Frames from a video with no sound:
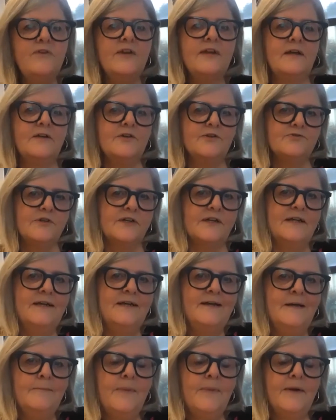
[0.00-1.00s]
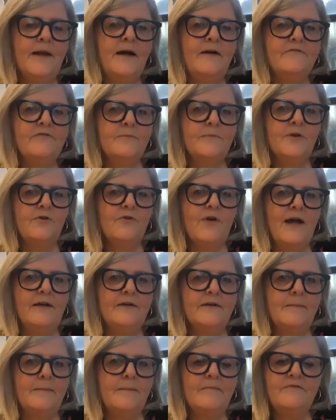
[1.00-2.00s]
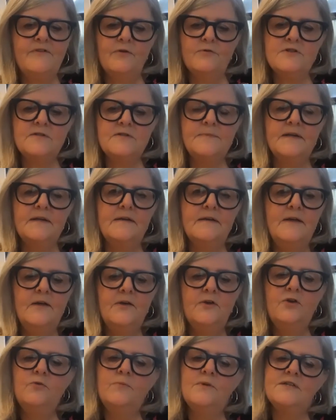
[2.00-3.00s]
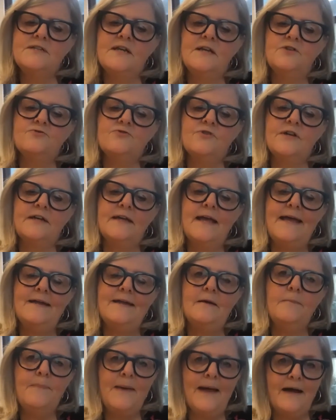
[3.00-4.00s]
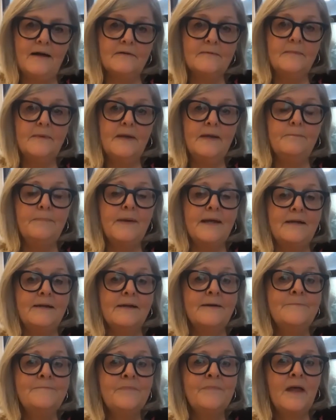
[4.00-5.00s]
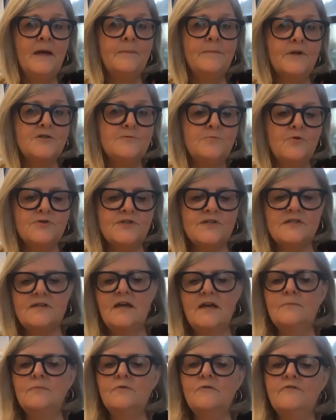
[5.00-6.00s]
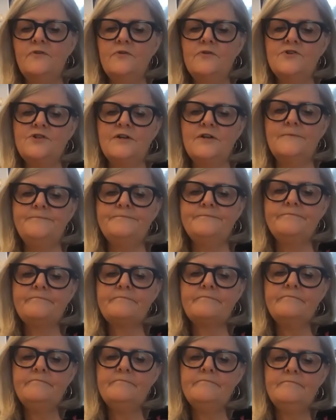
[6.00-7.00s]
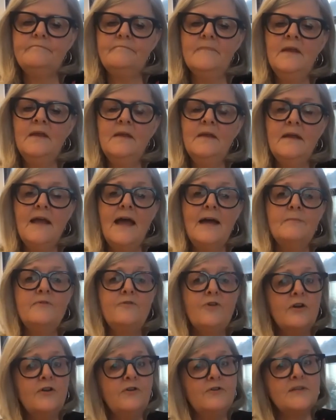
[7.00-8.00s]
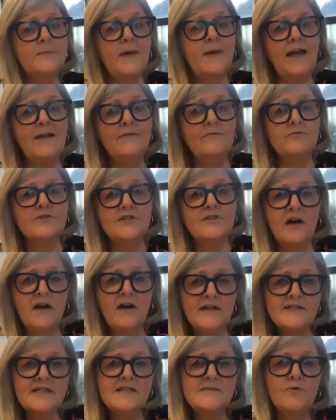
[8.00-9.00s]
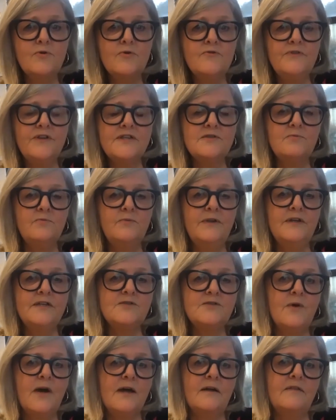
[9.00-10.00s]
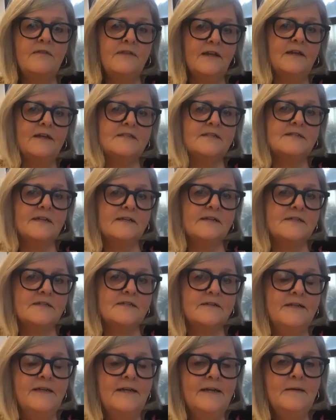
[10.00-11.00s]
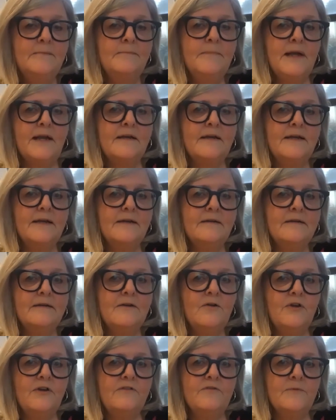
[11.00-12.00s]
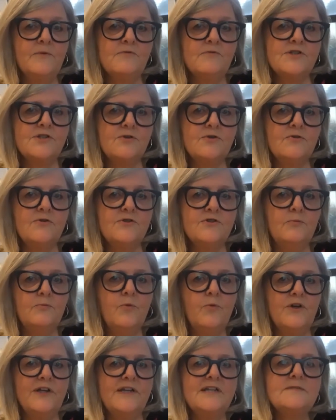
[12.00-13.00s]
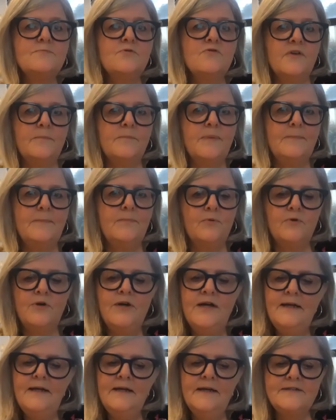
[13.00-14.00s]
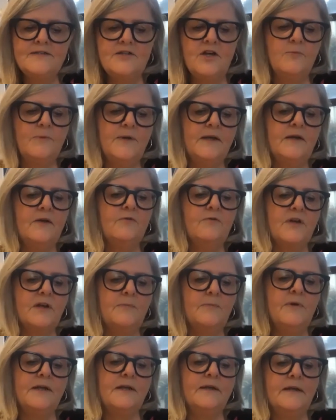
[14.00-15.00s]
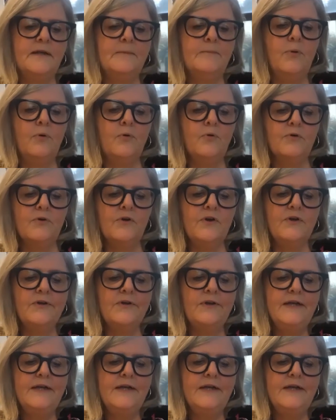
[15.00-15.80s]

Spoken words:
the country, but are from the ground up felt to be human-centric and about embedding a much more sustainable future. And we've got to use the behavioural sciences more in this way. And I think listening to Melanie and learning from the research on what is moving people is going to be incredibly important.